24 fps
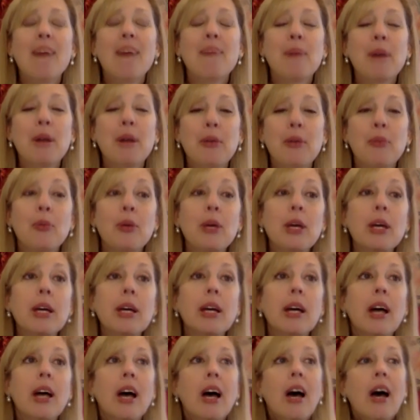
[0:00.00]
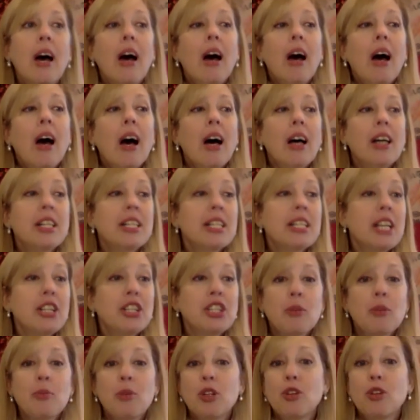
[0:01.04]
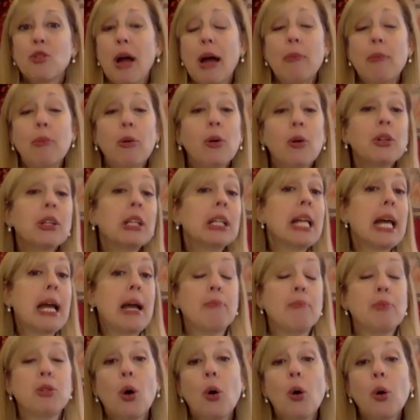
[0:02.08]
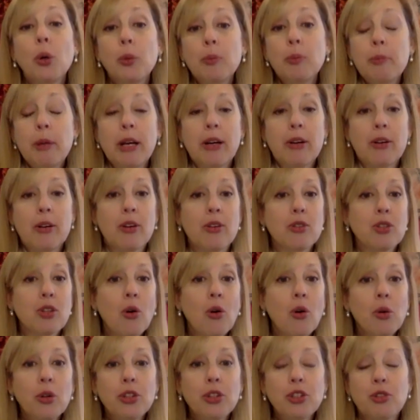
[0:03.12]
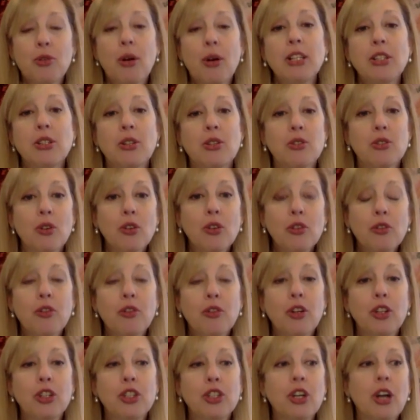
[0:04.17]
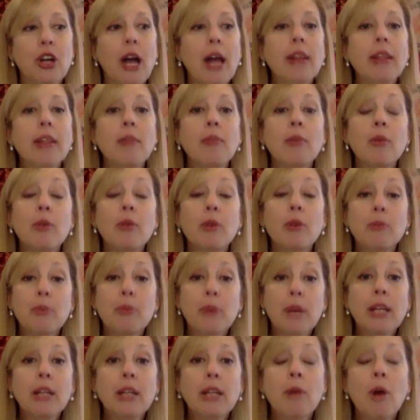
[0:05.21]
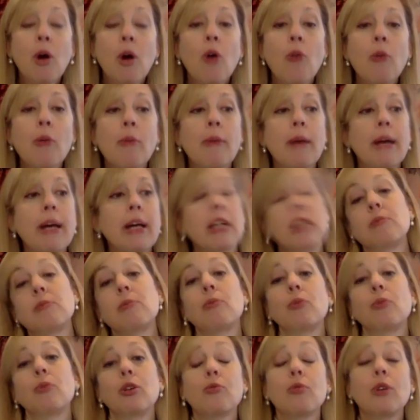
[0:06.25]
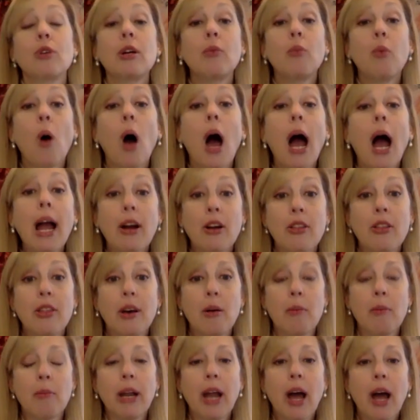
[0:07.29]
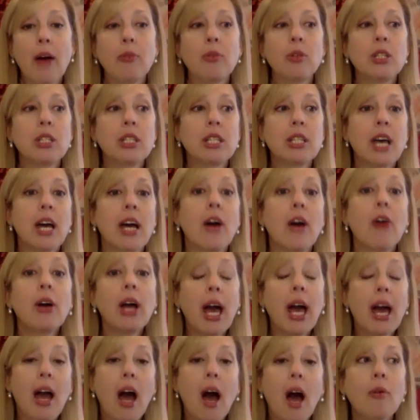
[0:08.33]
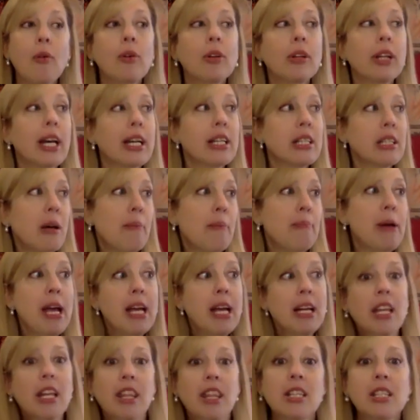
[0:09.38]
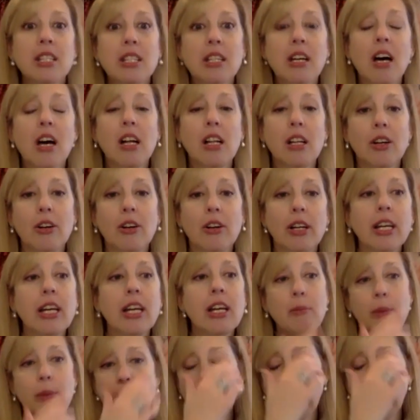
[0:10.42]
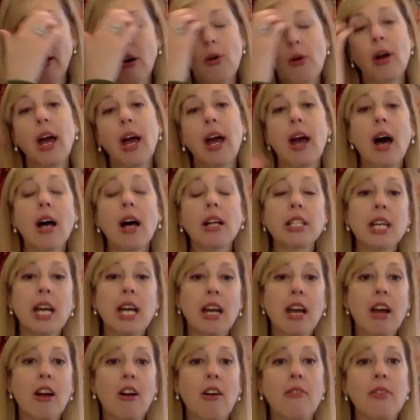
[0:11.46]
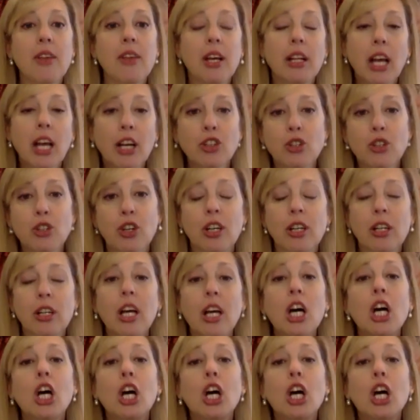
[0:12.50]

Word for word: But we essentially would grab old lamps, old mirrors, old dressers, old furniture, and then we would bring them home and my husband would rewire them. And I would say, okay, I would like to paint it this color. And he'd be like, okay, I'll take care of the electrical.